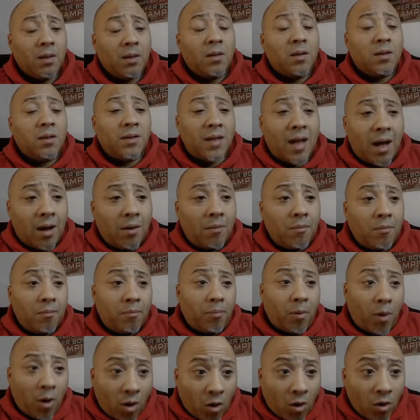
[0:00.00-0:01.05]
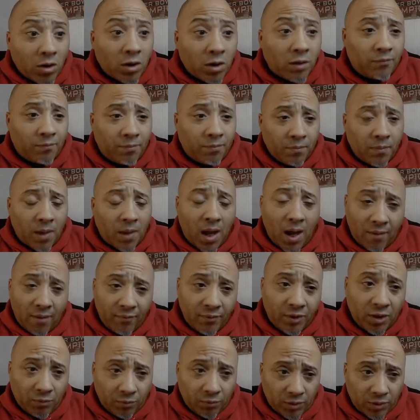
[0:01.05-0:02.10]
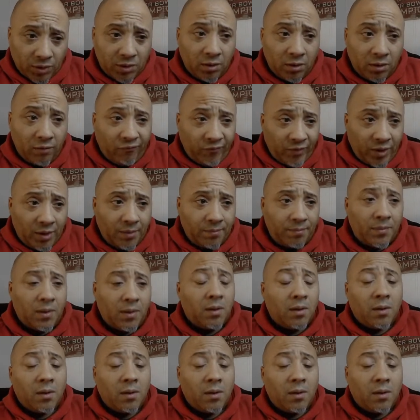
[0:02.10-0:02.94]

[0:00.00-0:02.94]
Now, part of having a really good fit,